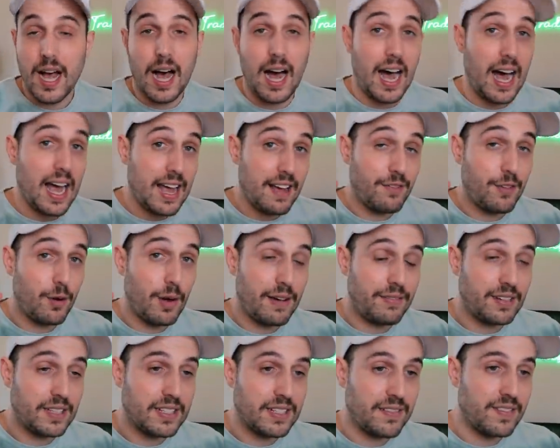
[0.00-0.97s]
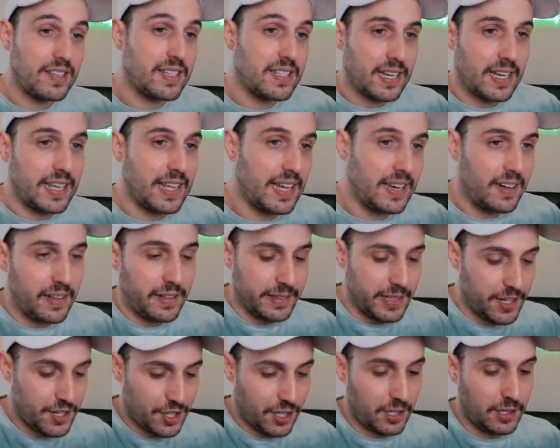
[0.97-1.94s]
I have no evidence of this. Again,
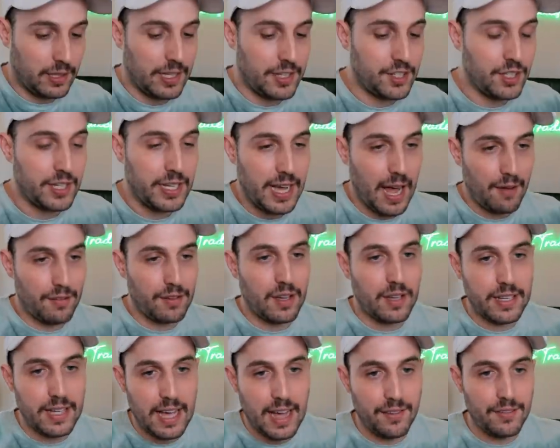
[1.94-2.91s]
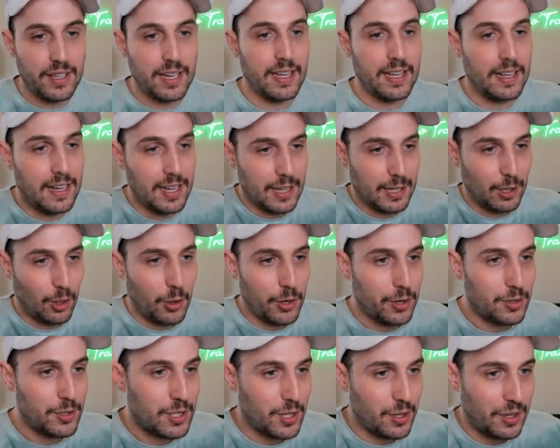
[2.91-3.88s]
alleged, alleged, caveat, caveat.
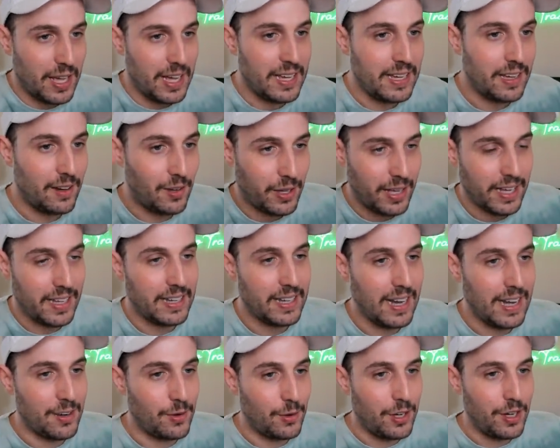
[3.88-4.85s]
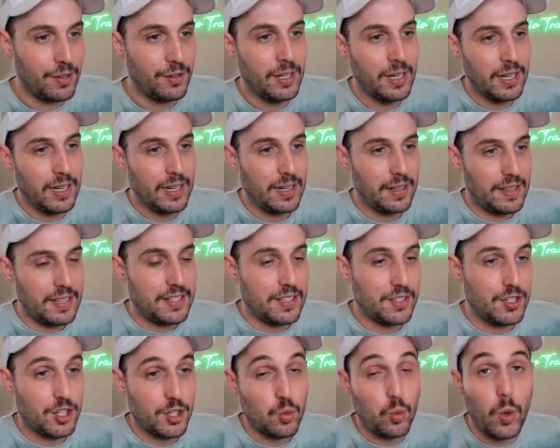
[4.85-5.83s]
Lawyers, okay, okay, I don't know. This
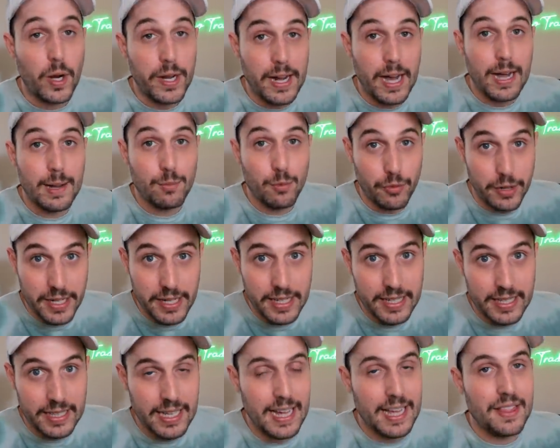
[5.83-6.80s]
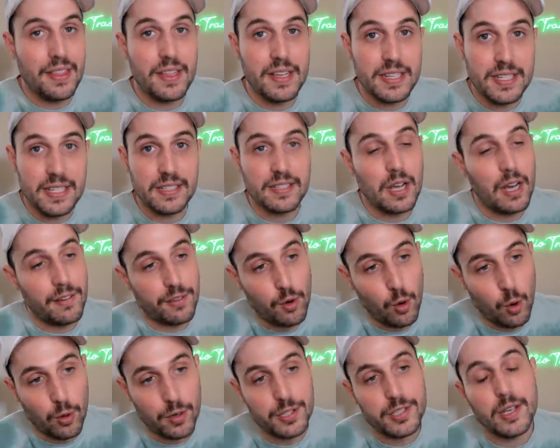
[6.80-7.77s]
is just what I'm reading. And this is, of
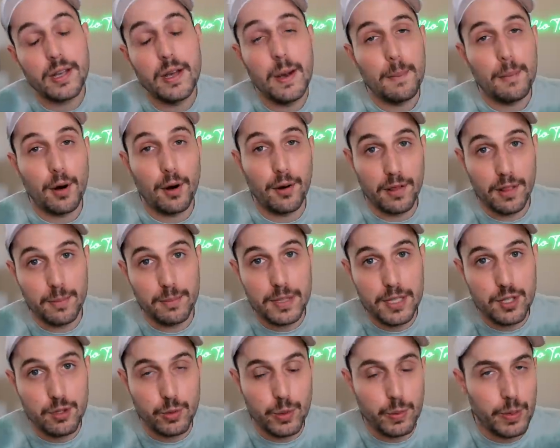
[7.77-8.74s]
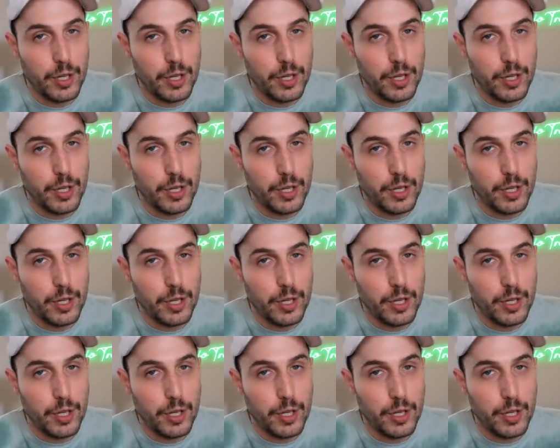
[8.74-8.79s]
course, part of the mystery.